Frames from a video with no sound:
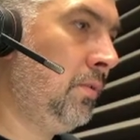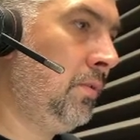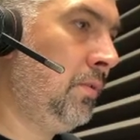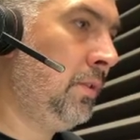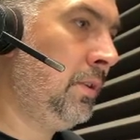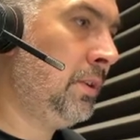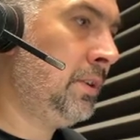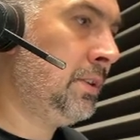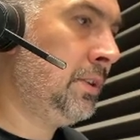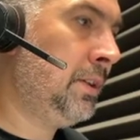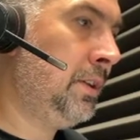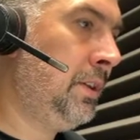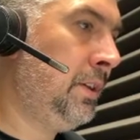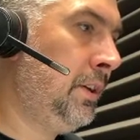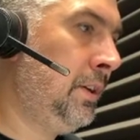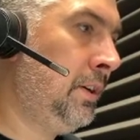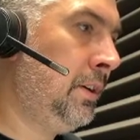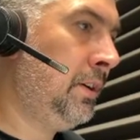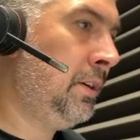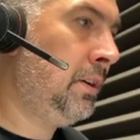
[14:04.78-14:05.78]
first
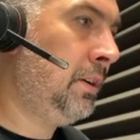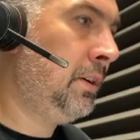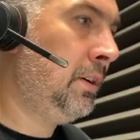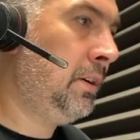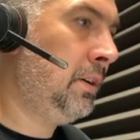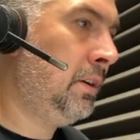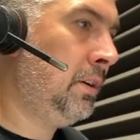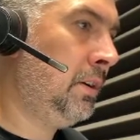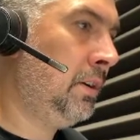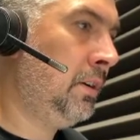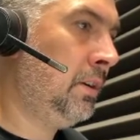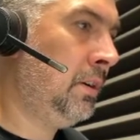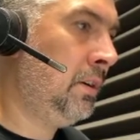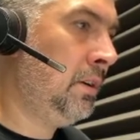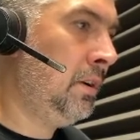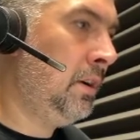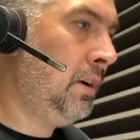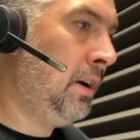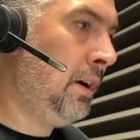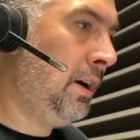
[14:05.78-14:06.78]
here.
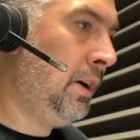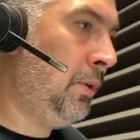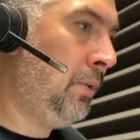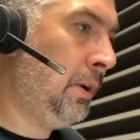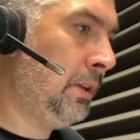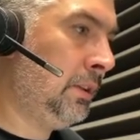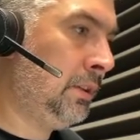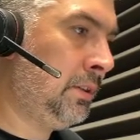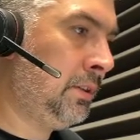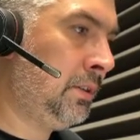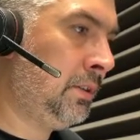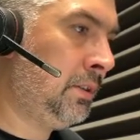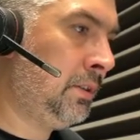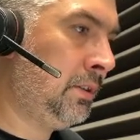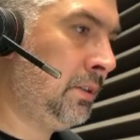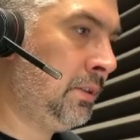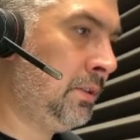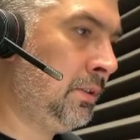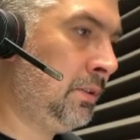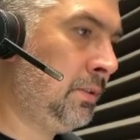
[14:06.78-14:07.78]
I want
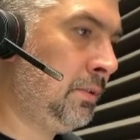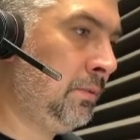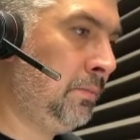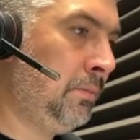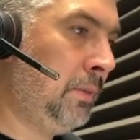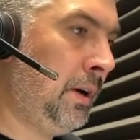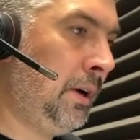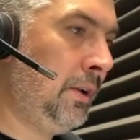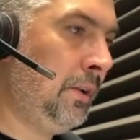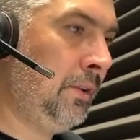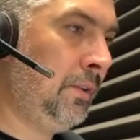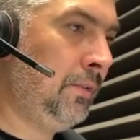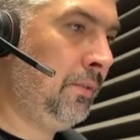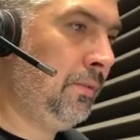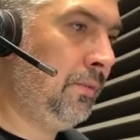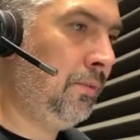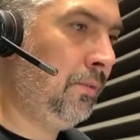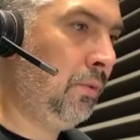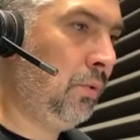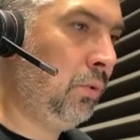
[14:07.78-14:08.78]
my
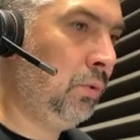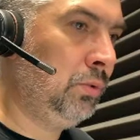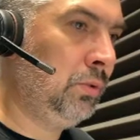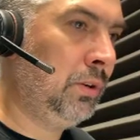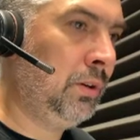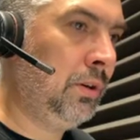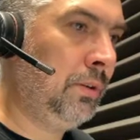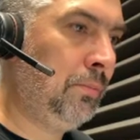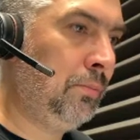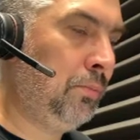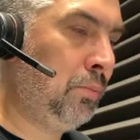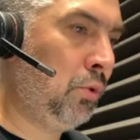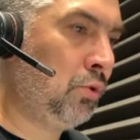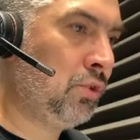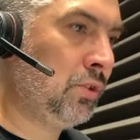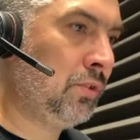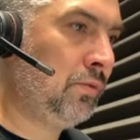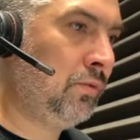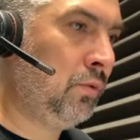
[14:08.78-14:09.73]
folder, project